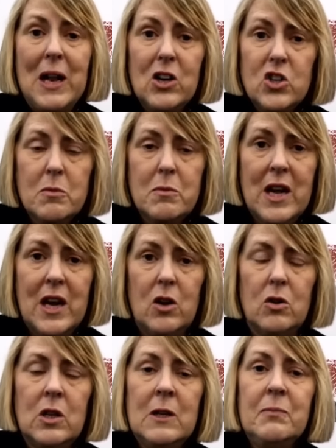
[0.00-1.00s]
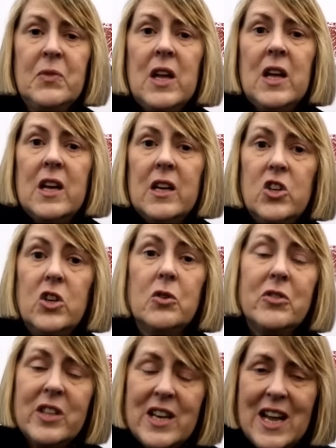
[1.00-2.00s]
Belgium now,
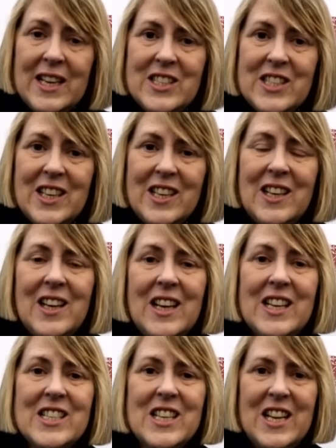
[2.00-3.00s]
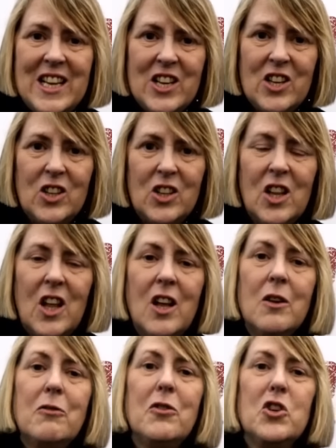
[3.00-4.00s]
euthanasia is legal
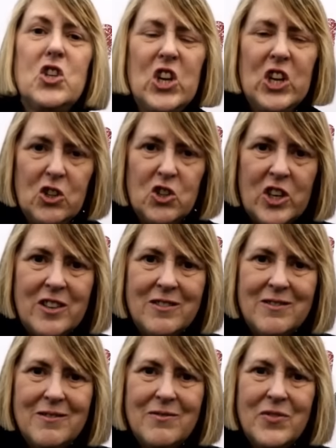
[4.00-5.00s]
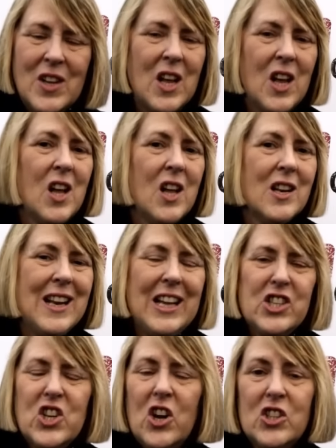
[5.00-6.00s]
for children.
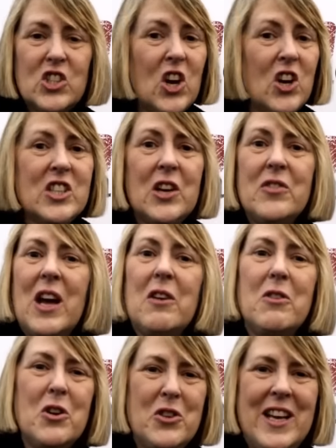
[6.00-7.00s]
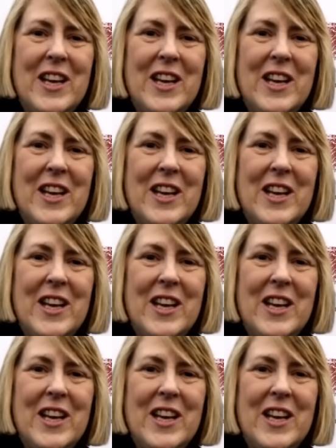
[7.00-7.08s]
Let's not start down that road